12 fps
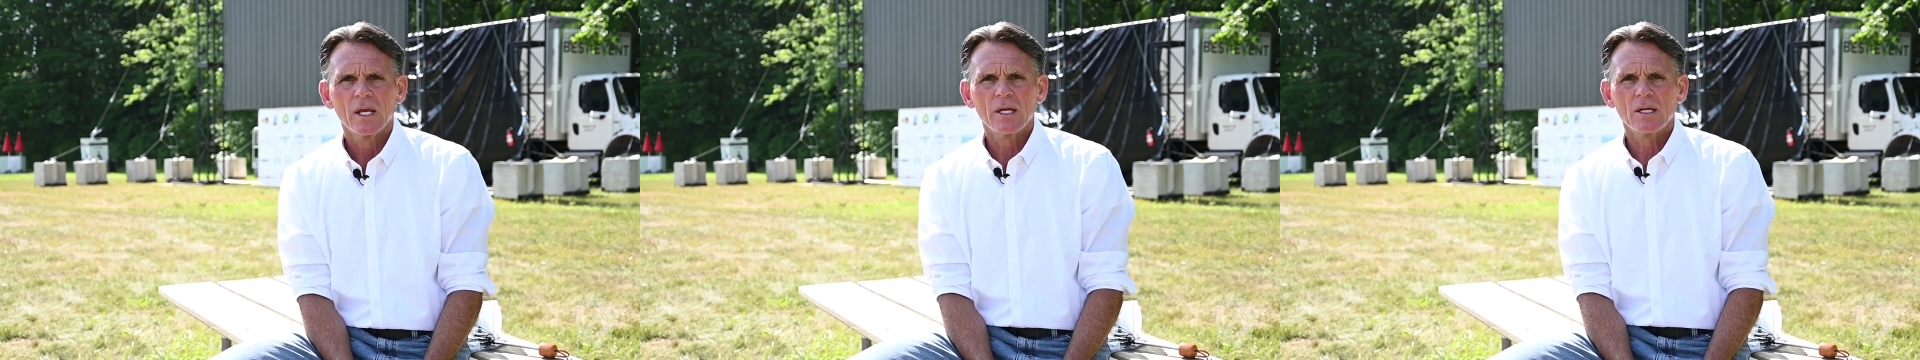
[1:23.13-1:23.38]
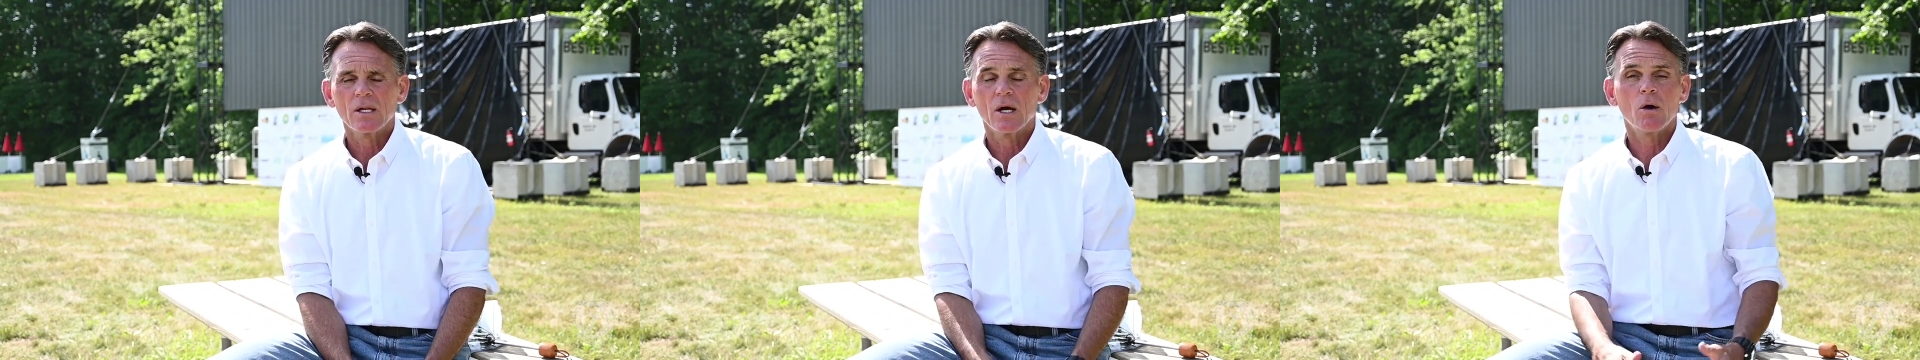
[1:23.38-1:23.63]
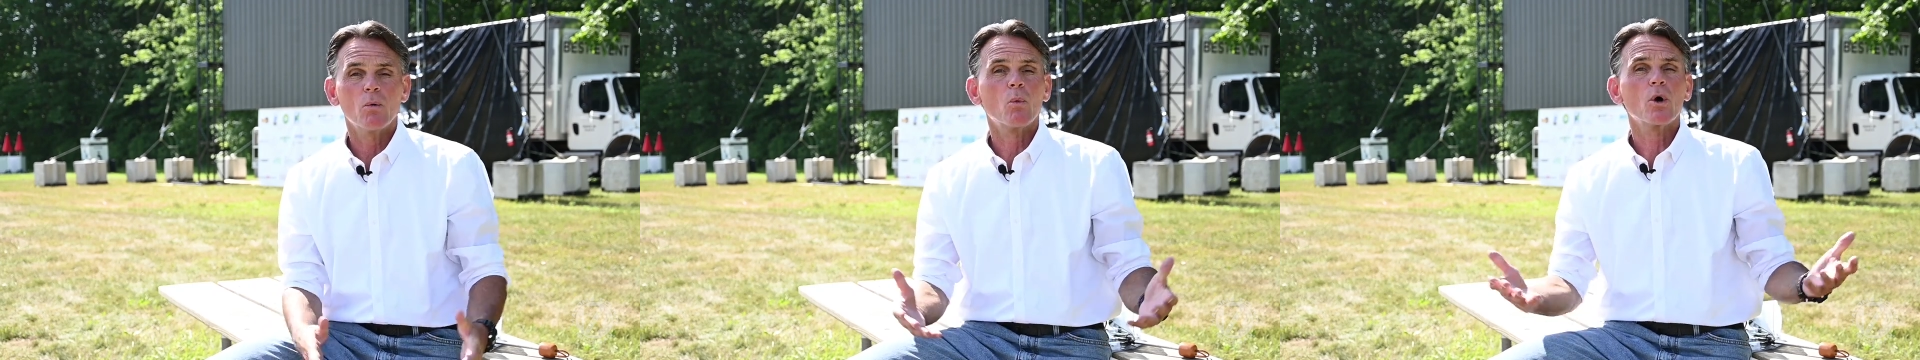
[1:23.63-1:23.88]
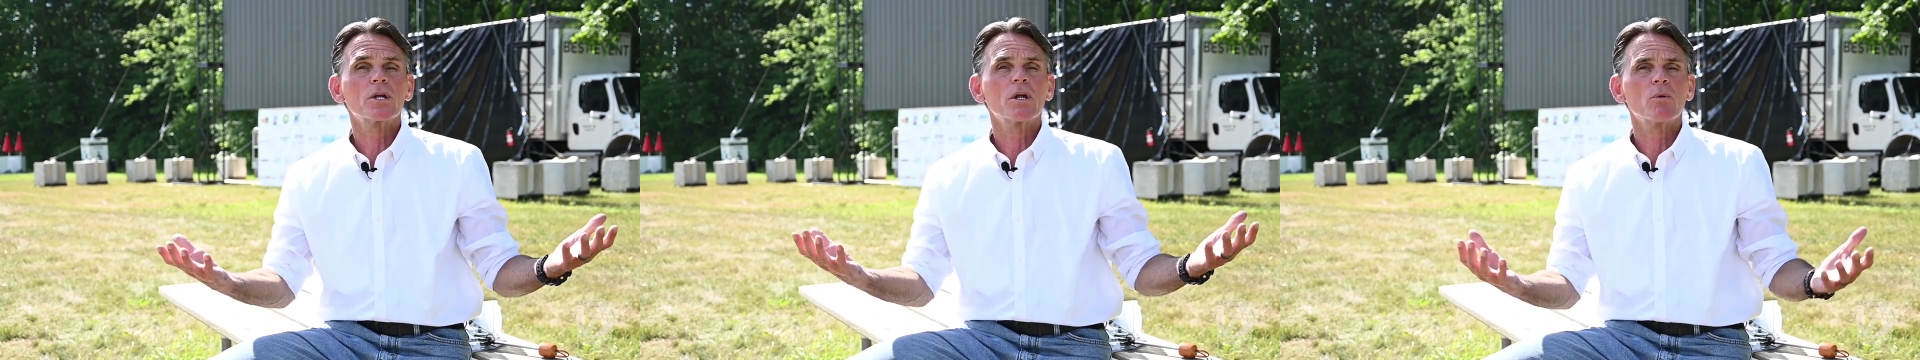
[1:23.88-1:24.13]
And uh,
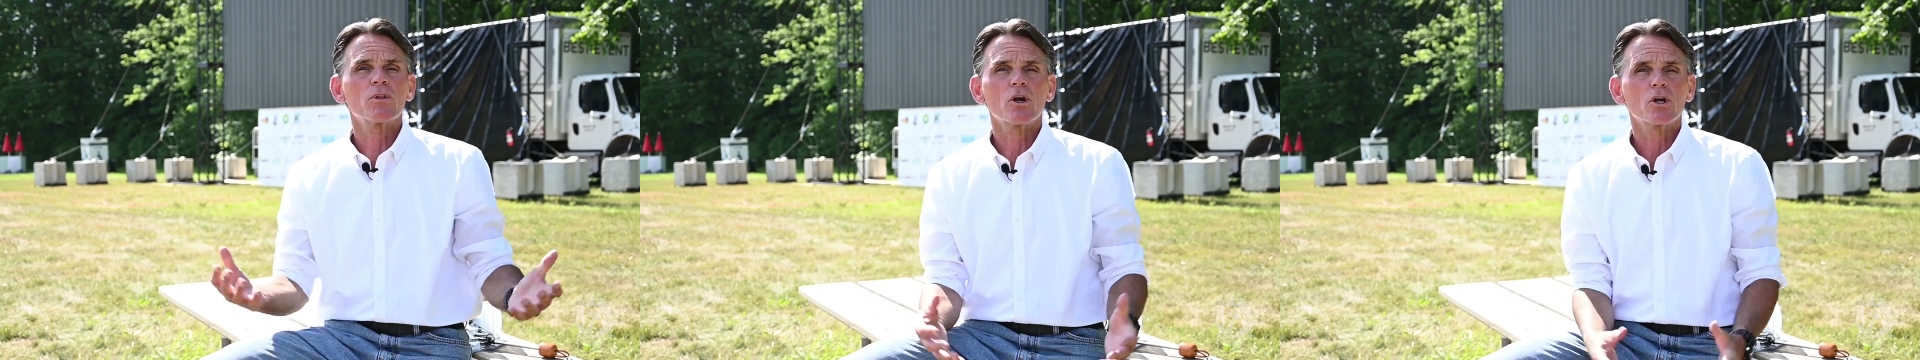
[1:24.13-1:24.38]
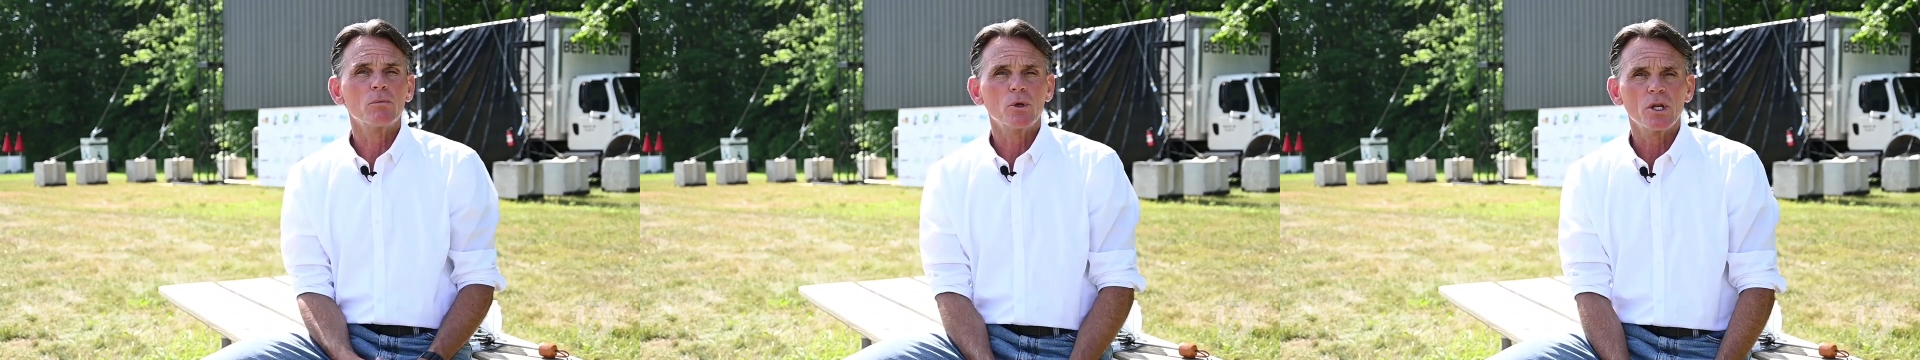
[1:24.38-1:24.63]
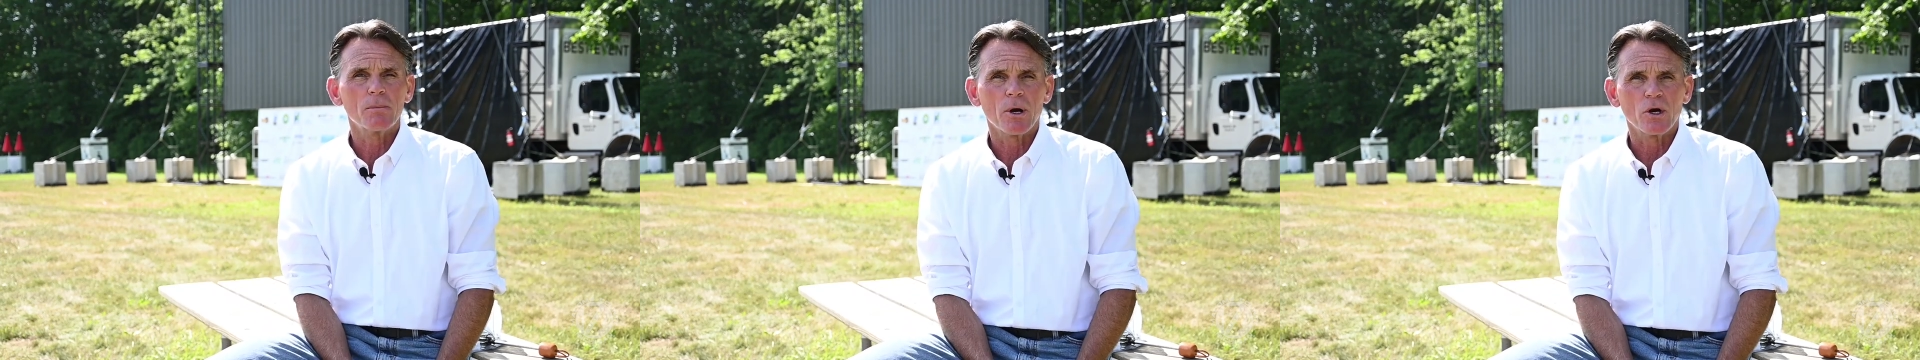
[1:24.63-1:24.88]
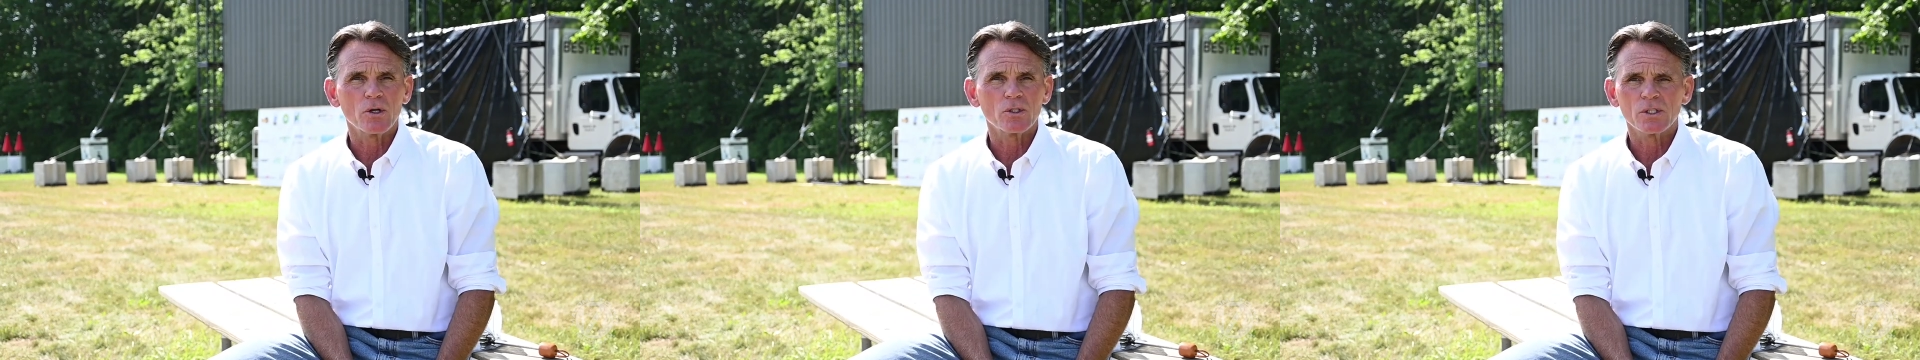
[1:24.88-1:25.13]
working with our community
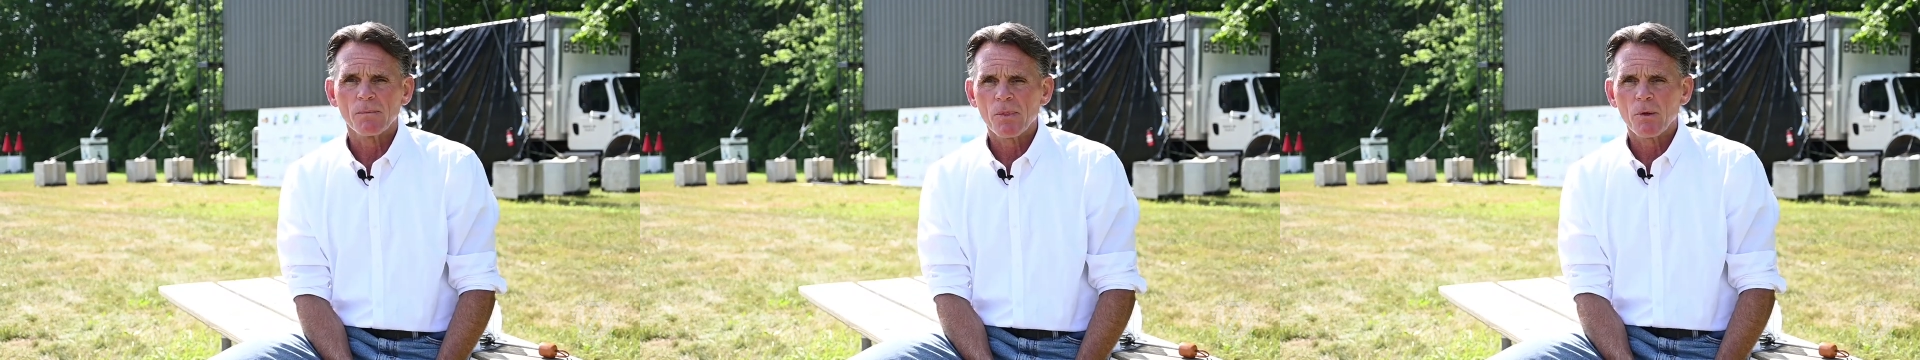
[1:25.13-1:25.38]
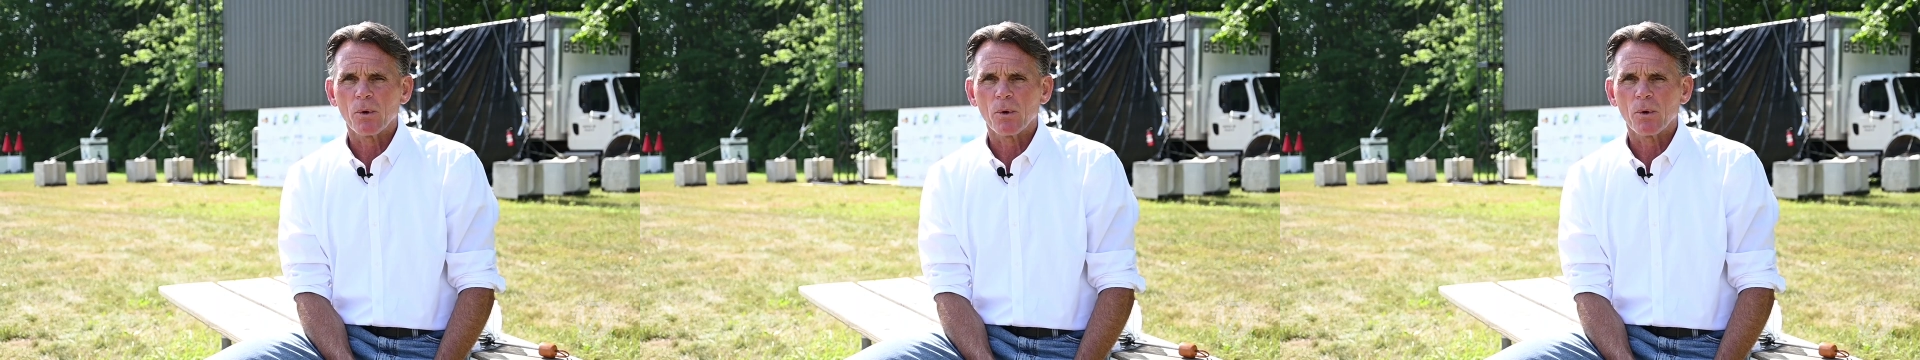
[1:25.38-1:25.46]
partners,